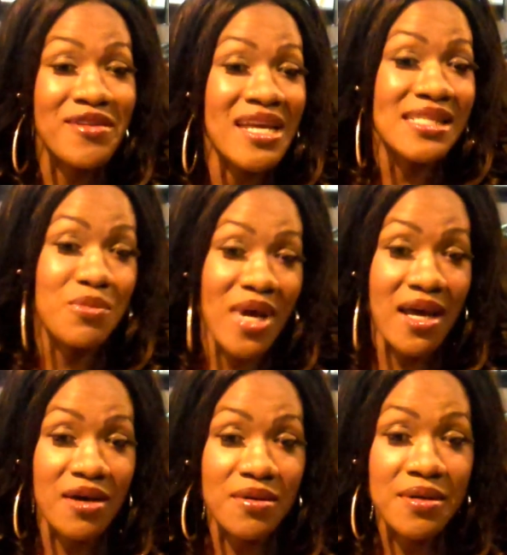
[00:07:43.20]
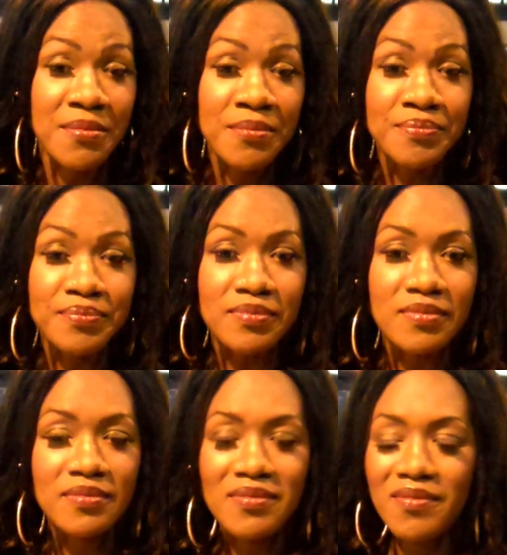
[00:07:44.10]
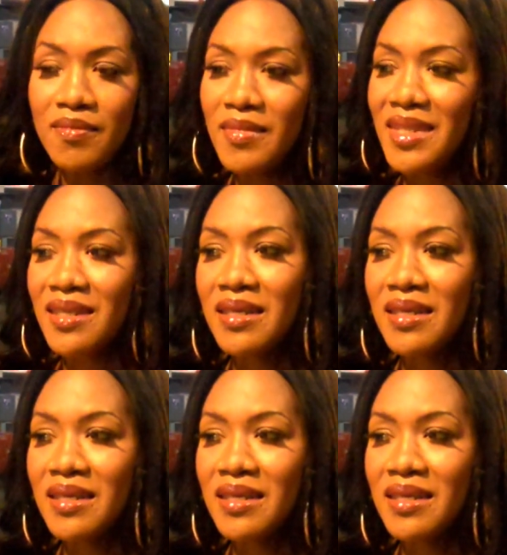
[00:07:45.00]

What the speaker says: Do you think the girls today have that or no?